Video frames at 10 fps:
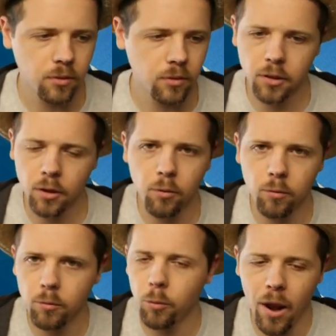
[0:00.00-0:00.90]
You
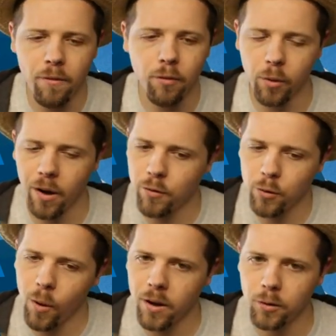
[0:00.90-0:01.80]
know, whatever you
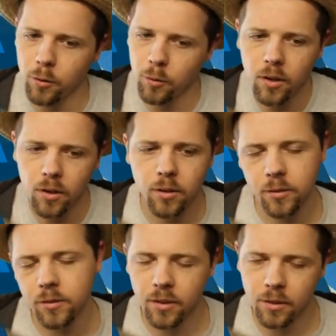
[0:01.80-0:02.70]
want to do
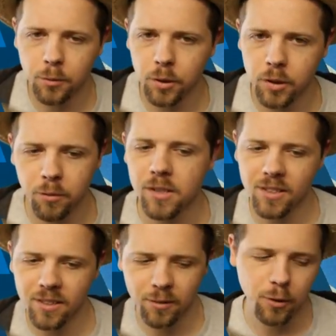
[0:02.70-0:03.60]
within
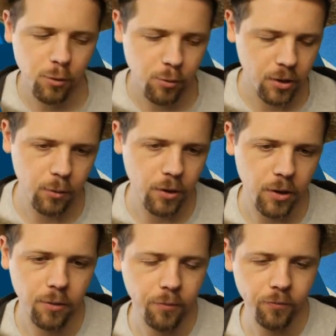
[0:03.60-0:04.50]
reason, you can do
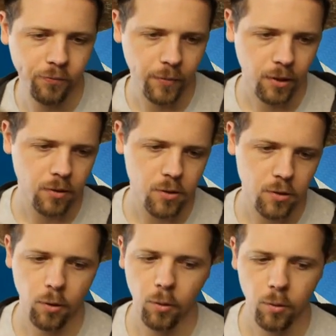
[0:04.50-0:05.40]
here.
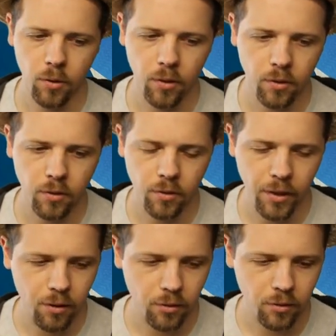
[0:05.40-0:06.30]
So
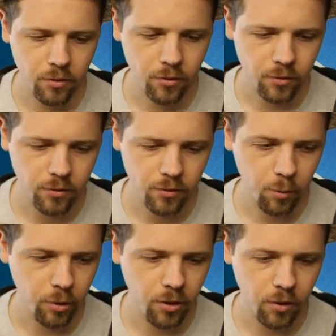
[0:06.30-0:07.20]
that'll
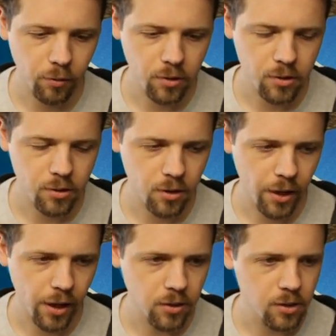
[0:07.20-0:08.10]
be the difference to
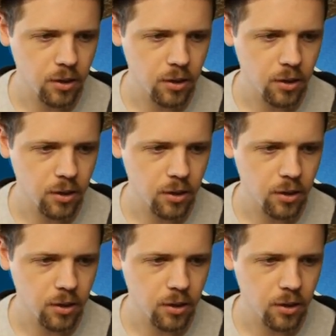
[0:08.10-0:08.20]
that.